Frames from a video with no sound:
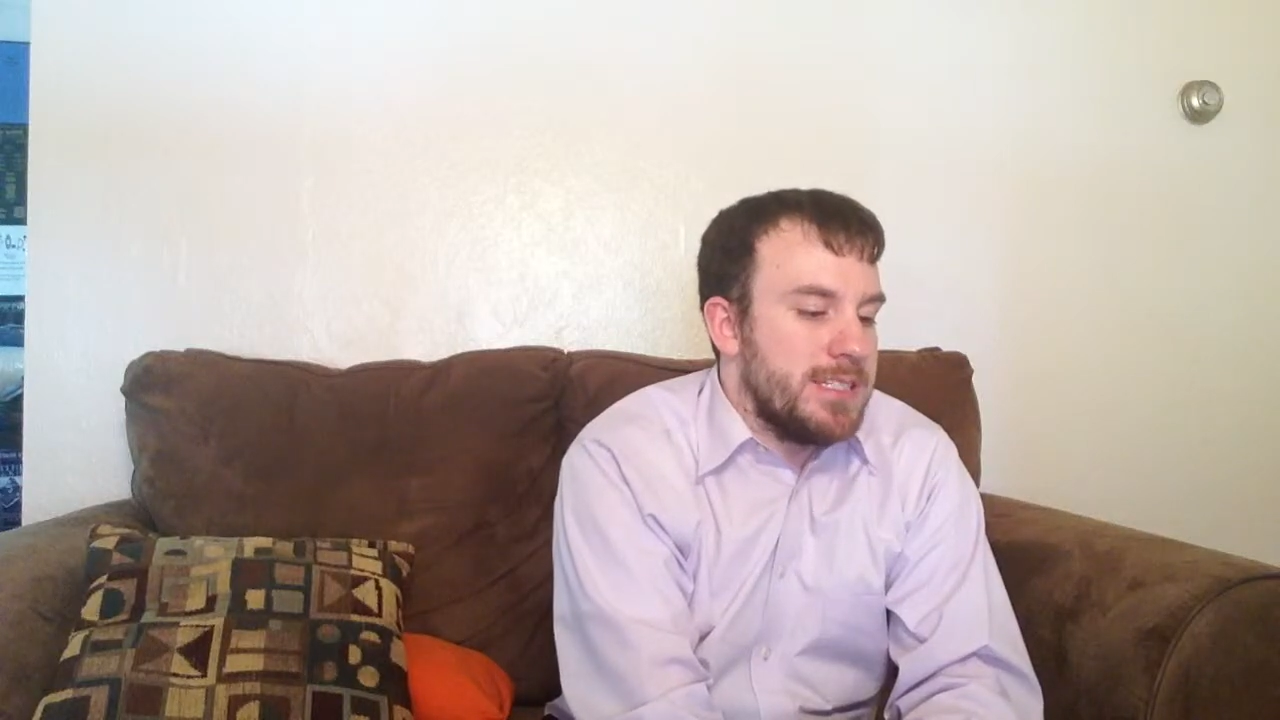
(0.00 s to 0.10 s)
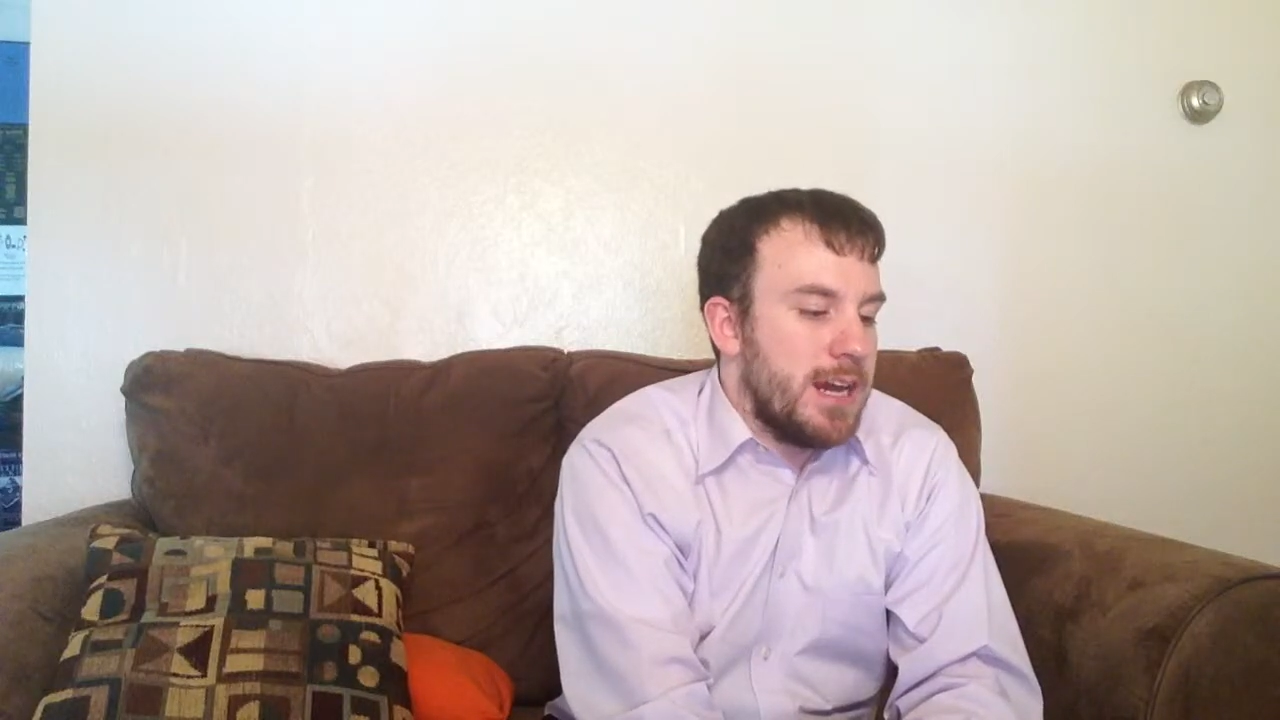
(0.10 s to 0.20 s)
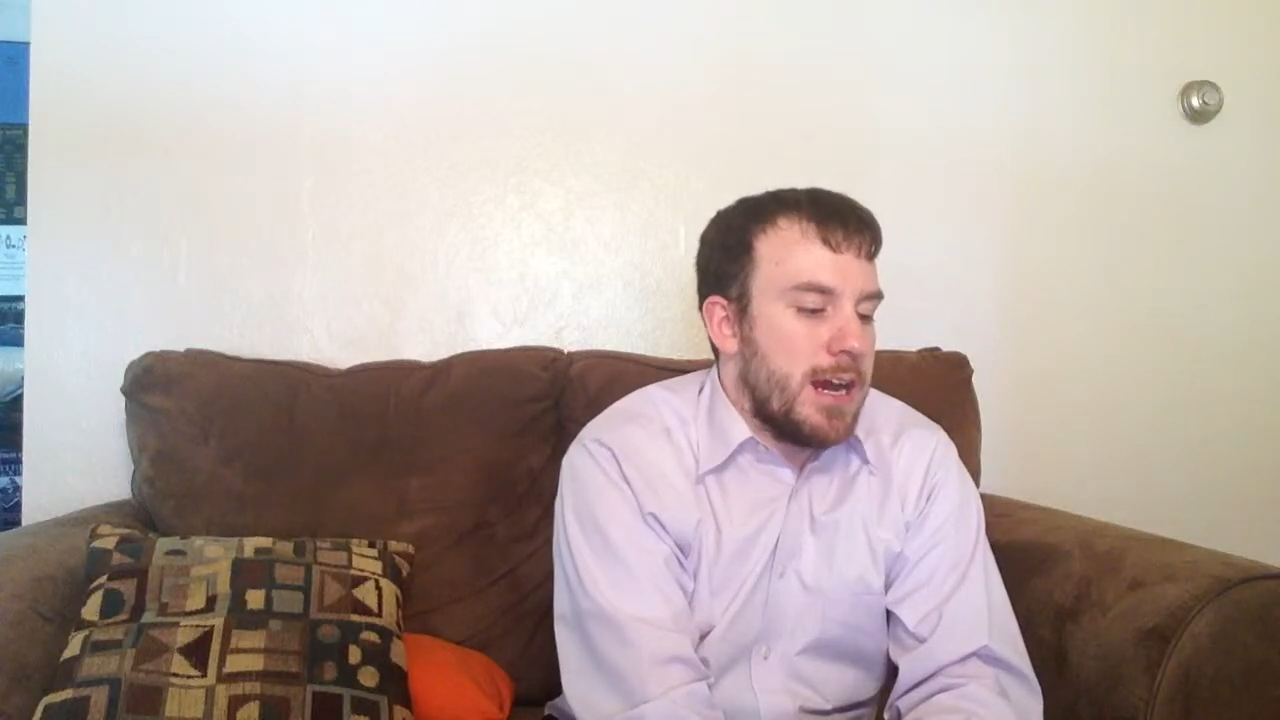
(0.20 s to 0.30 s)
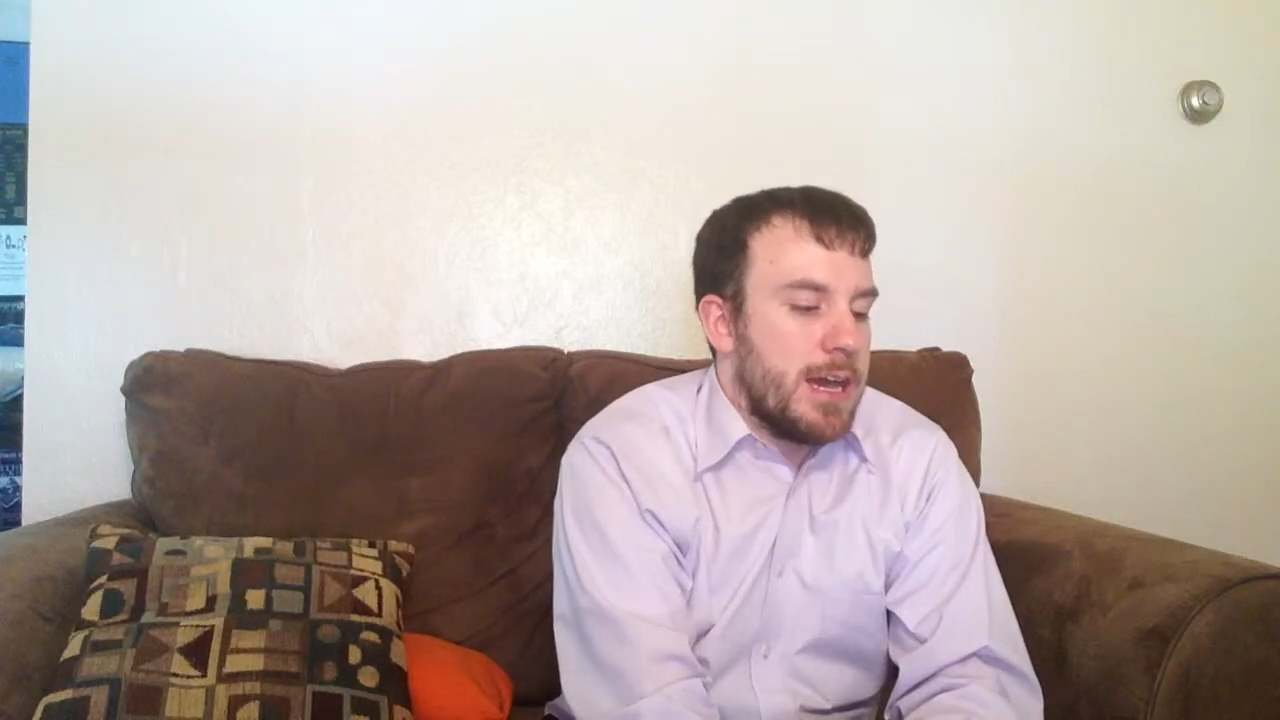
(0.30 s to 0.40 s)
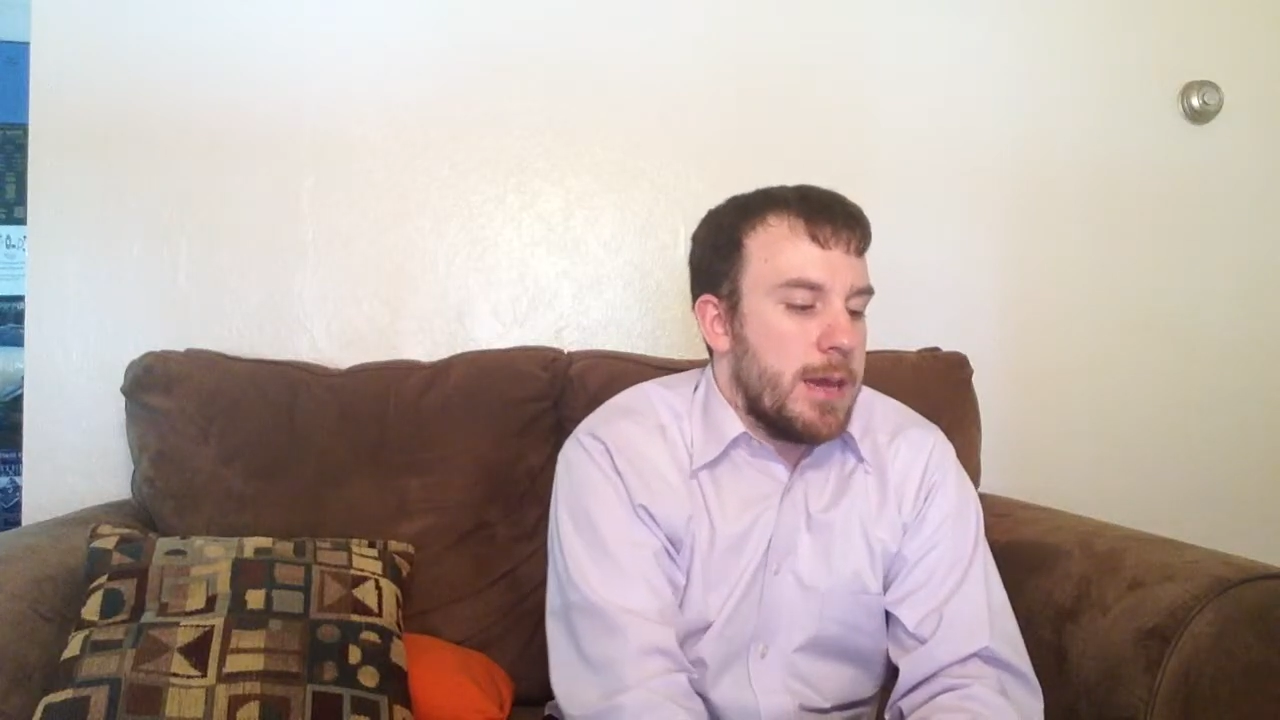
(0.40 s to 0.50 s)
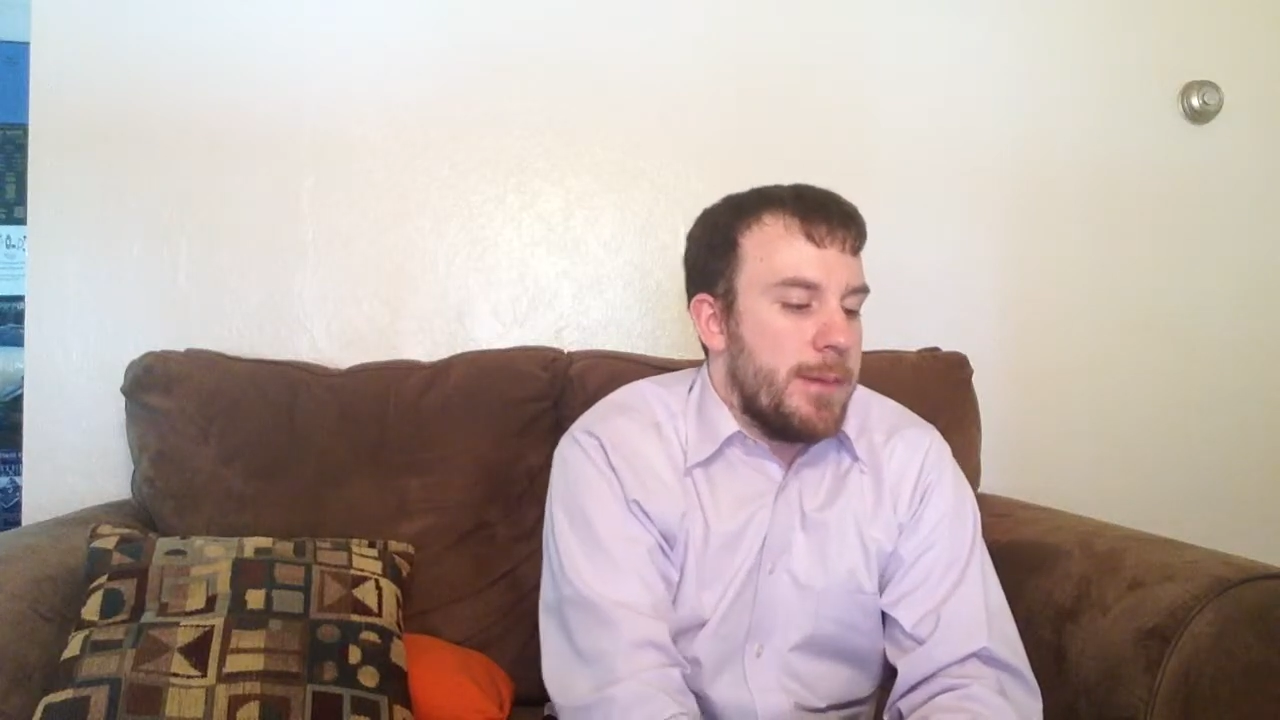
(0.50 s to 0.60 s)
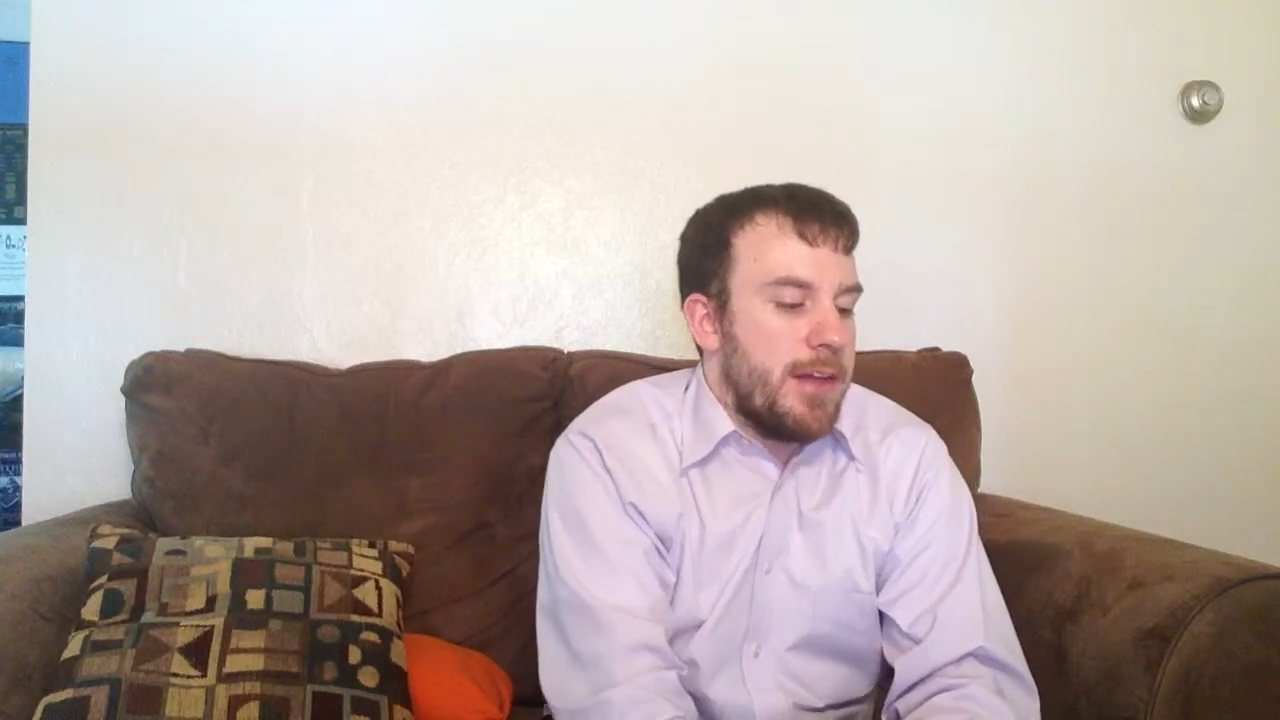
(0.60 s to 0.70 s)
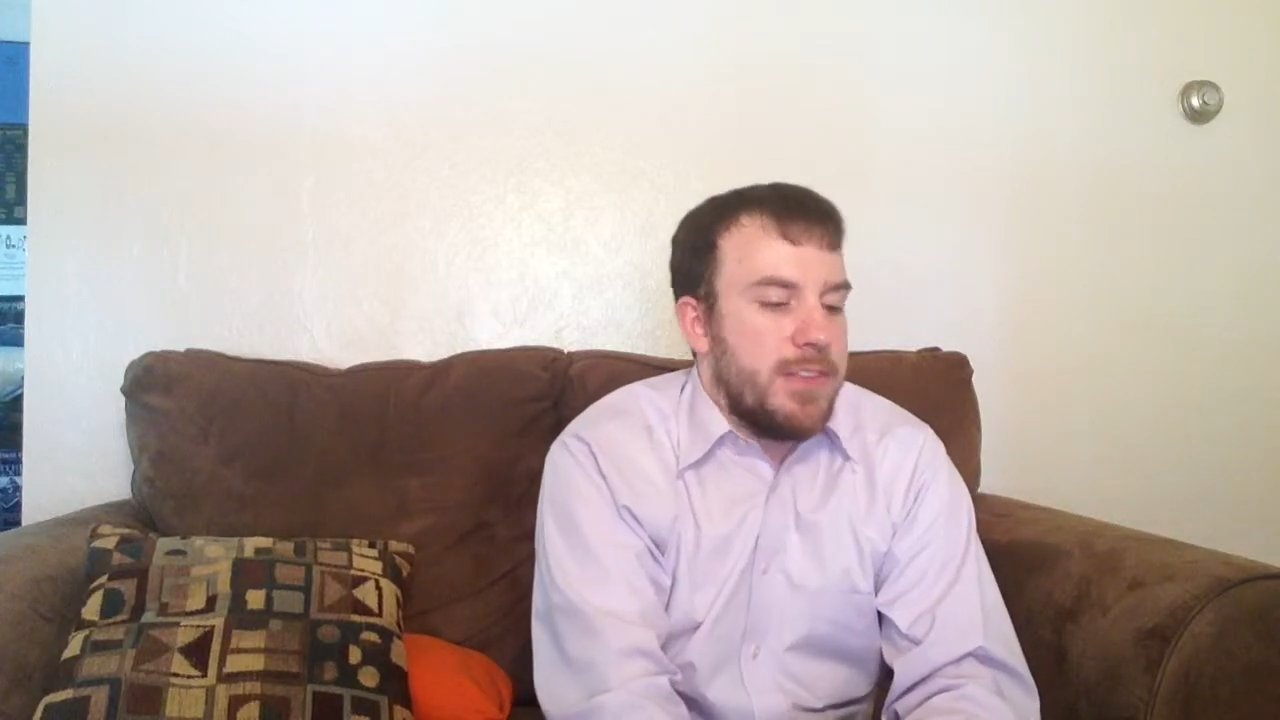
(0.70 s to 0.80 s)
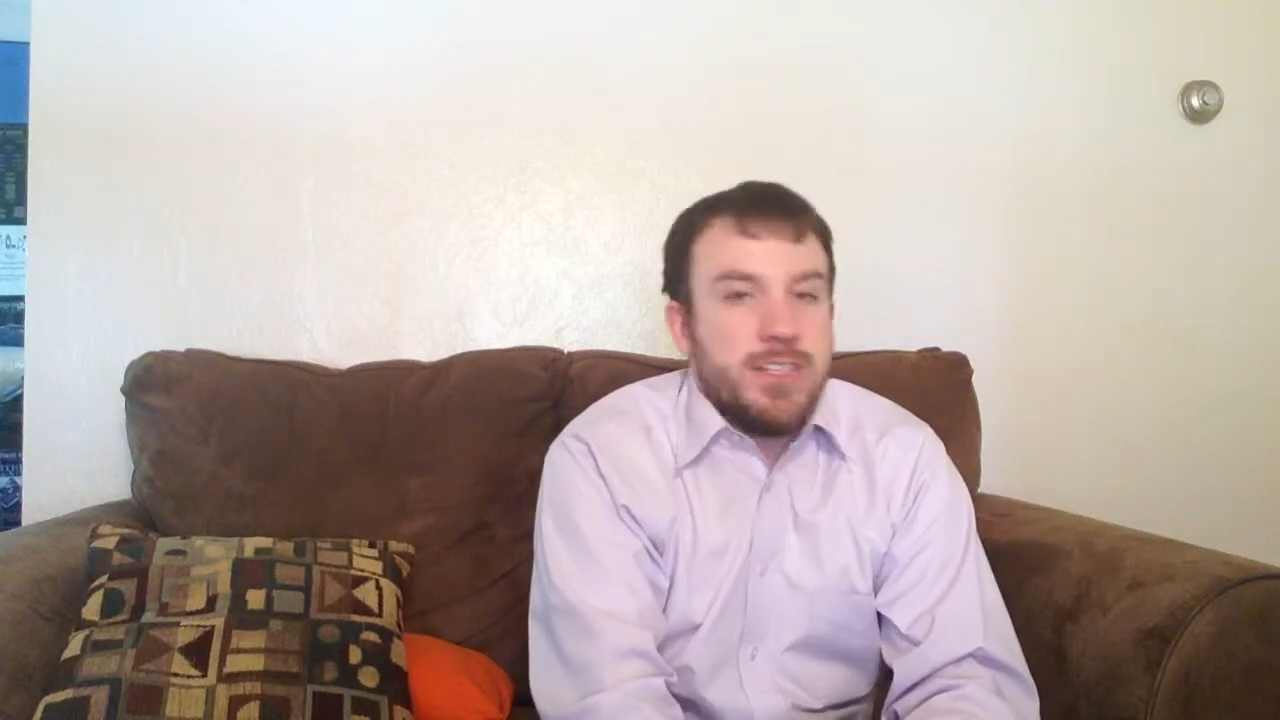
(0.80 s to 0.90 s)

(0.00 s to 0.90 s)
talking about